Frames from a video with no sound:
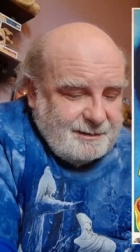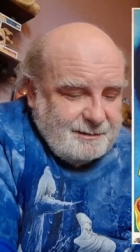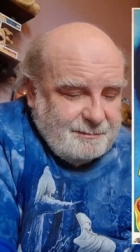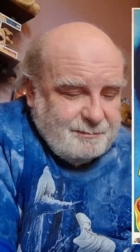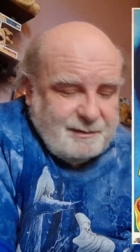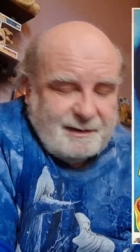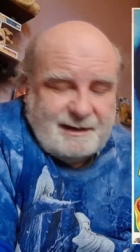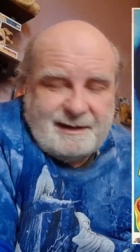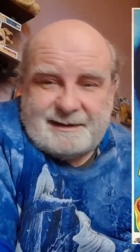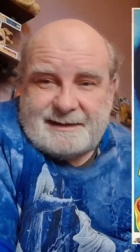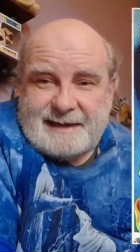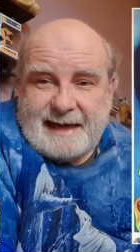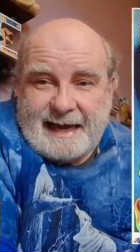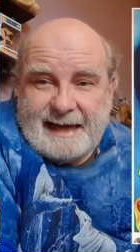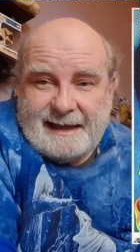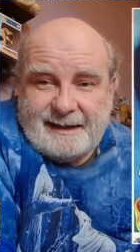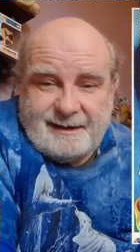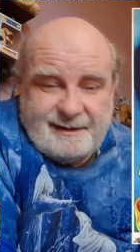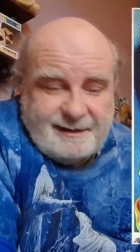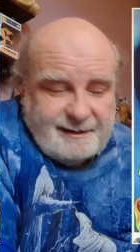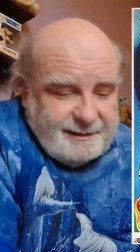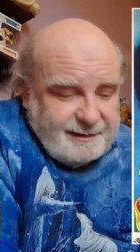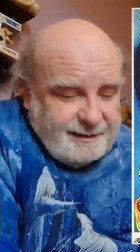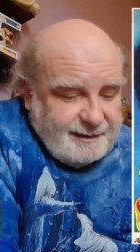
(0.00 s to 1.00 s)
who plays
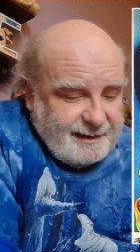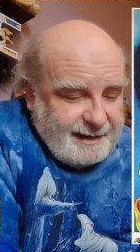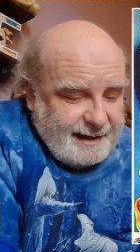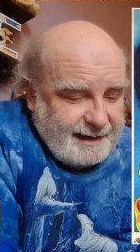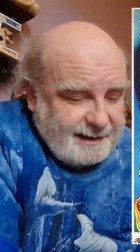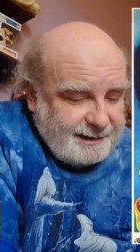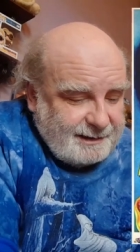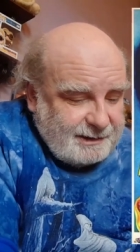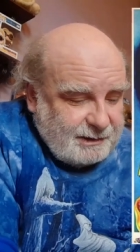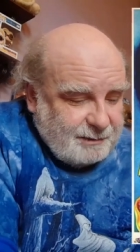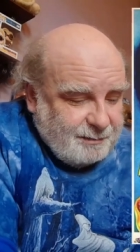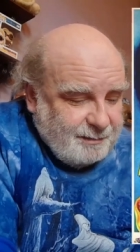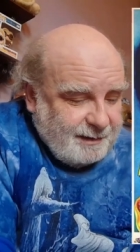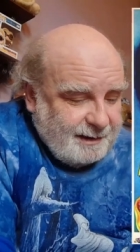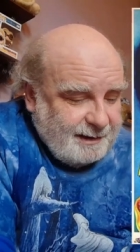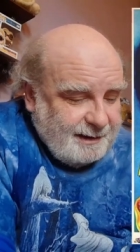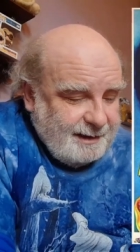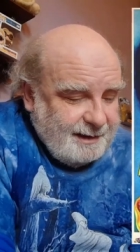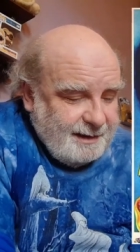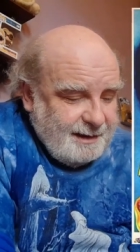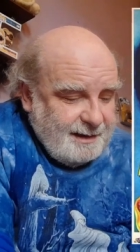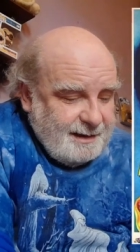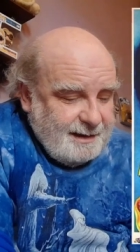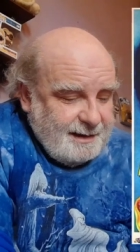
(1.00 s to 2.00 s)
Eleanor Ashby.